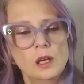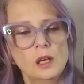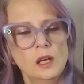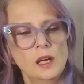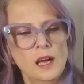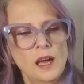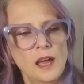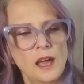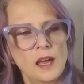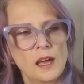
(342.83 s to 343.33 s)

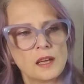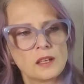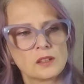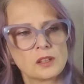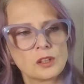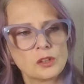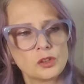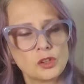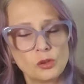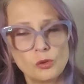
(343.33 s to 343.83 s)
And
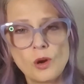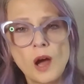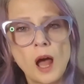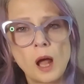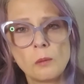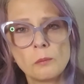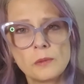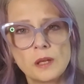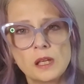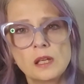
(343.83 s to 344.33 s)
could you
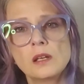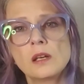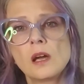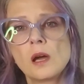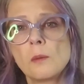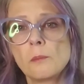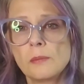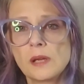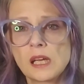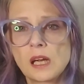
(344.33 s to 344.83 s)
help me
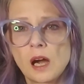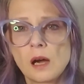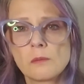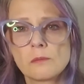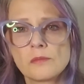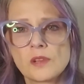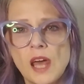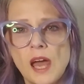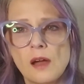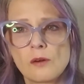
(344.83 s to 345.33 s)

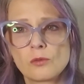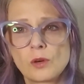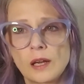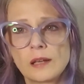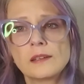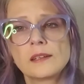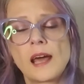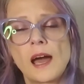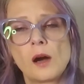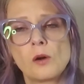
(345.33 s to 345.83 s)
become that
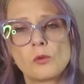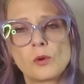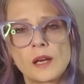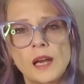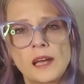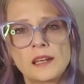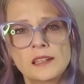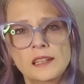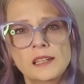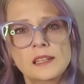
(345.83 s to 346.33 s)
right now when
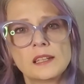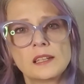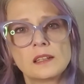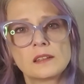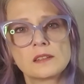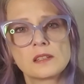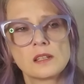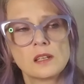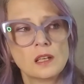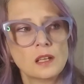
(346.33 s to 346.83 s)
I need
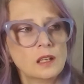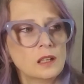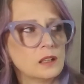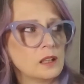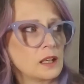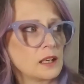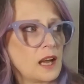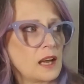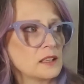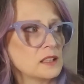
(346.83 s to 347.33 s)
it?
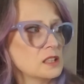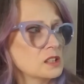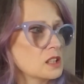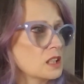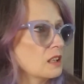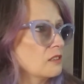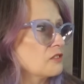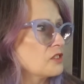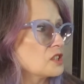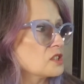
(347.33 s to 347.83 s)
Like, I need to
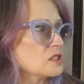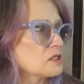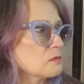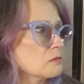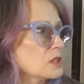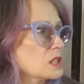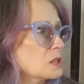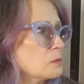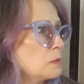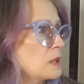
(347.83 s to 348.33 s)
give this
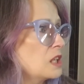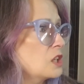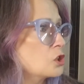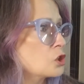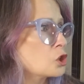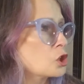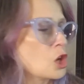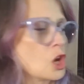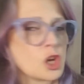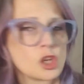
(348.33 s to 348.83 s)

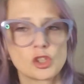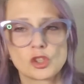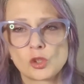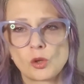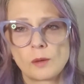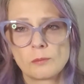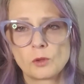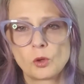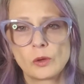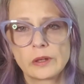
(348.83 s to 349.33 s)
speech, so
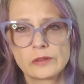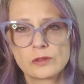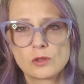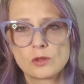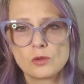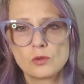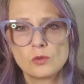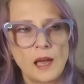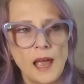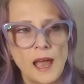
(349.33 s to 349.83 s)
I'm going
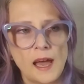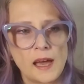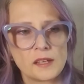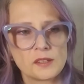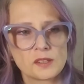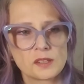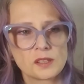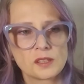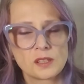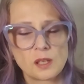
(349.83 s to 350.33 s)
to
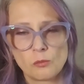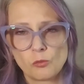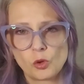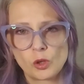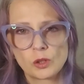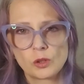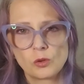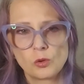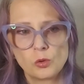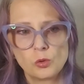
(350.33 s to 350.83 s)
ask
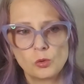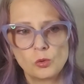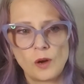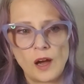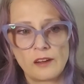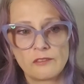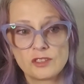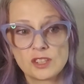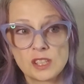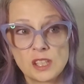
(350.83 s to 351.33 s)
someone who
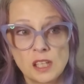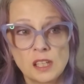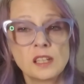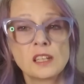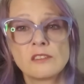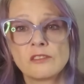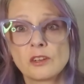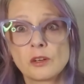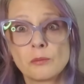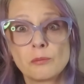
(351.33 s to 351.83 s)
I've seen
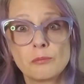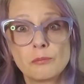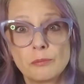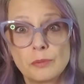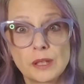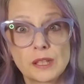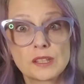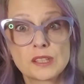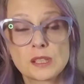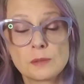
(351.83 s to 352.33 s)
give a
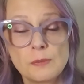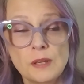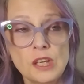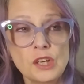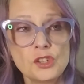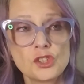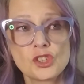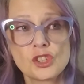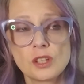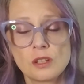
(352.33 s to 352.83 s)
big
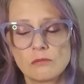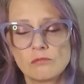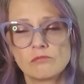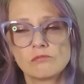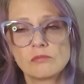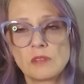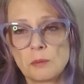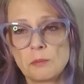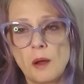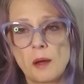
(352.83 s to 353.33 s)
speech.
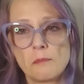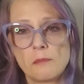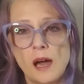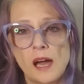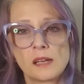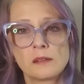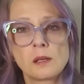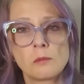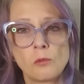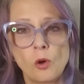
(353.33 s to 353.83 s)
In my
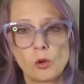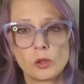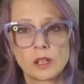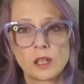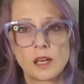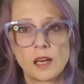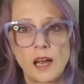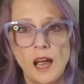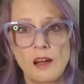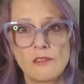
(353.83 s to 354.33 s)
mind, I'm
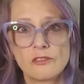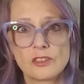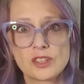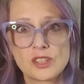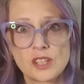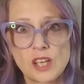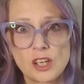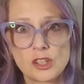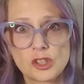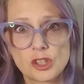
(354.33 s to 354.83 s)
holding a
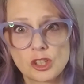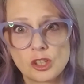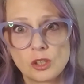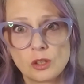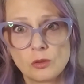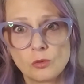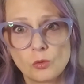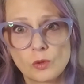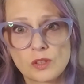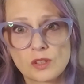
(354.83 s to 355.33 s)

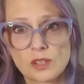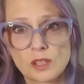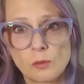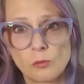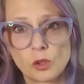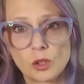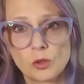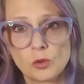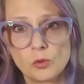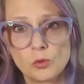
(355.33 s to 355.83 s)
conversation with
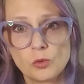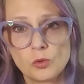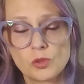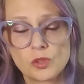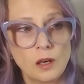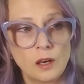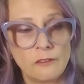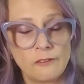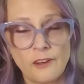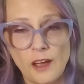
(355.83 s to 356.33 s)
someone
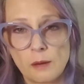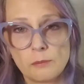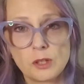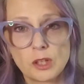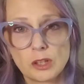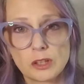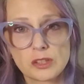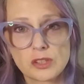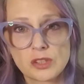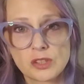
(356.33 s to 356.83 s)
who's a
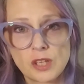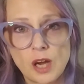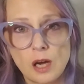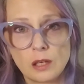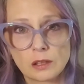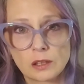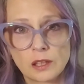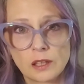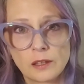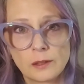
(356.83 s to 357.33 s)
fabulous
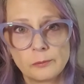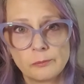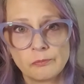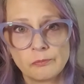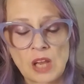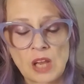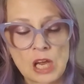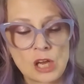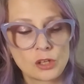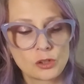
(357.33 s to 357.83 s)
talker
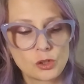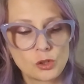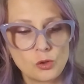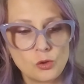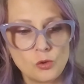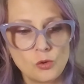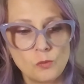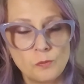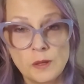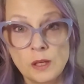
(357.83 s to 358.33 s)

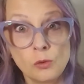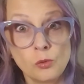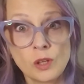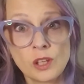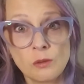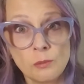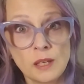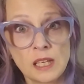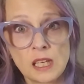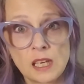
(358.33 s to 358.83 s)
to be
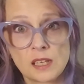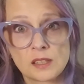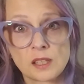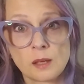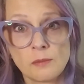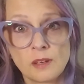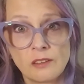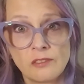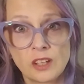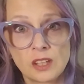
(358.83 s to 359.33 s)
with me as
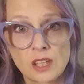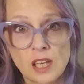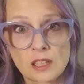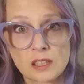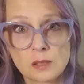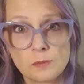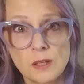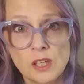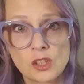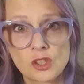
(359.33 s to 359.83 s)
I'm giving
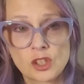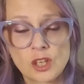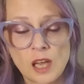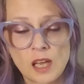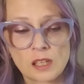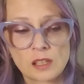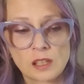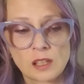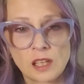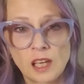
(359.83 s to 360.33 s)
that speech,
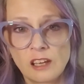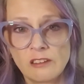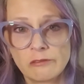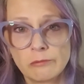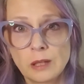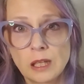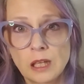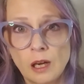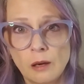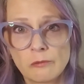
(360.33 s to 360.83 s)
and it
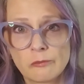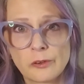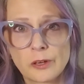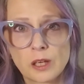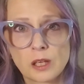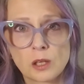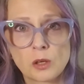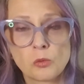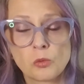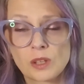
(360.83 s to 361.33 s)
gave me comfort
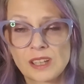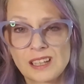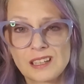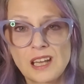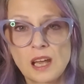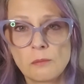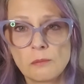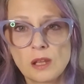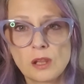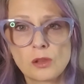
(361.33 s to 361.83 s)
and it would
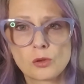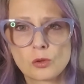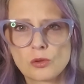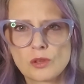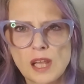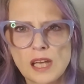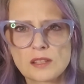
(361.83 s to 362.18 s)
get me through that